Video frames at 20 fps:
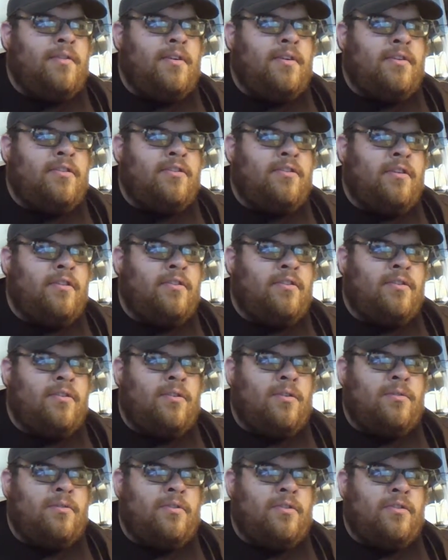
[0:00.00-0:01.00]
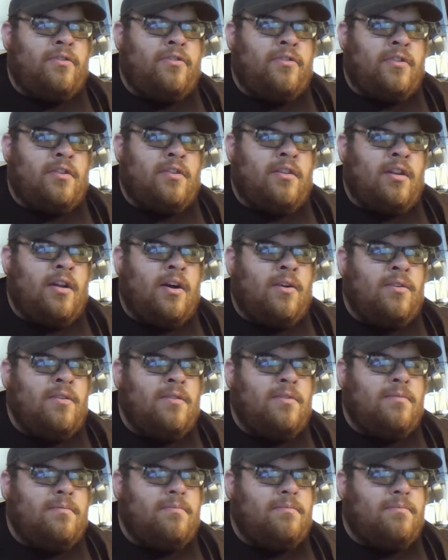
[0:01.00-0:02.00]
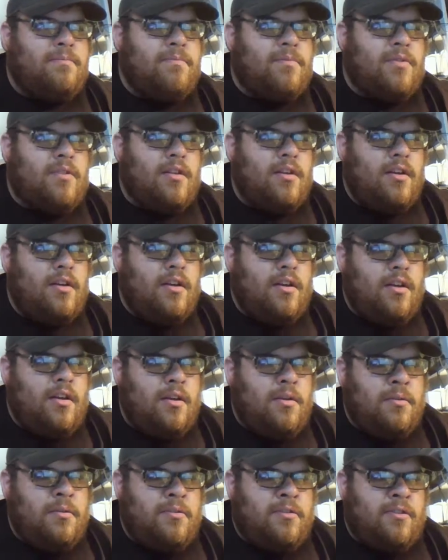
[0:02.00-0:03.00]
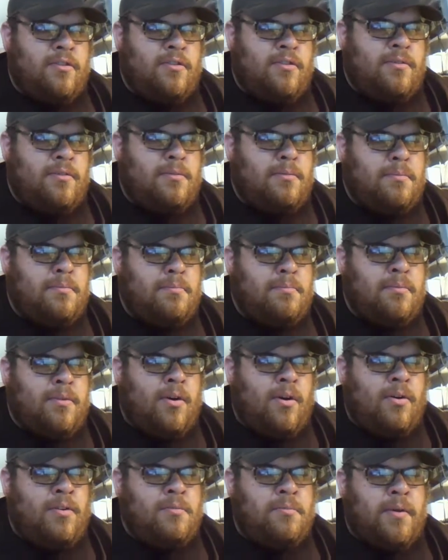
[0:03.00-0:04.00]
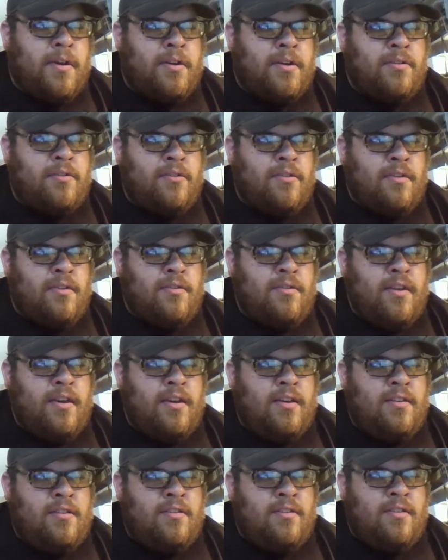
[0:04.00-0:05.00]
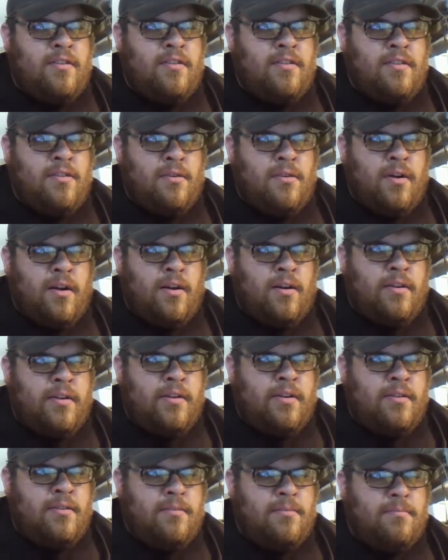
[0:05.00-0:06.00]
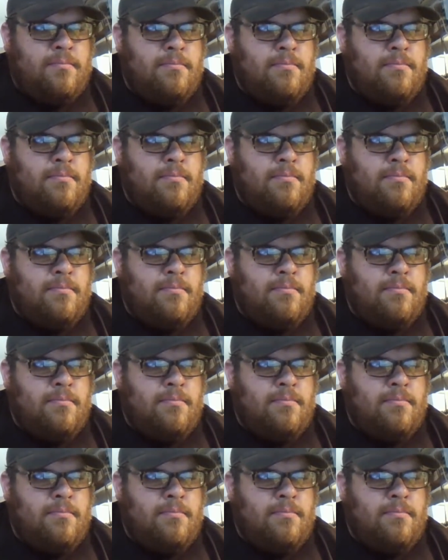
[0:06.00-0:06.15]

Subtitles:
actually has their own version of cloud, which is called Microsoft Azure.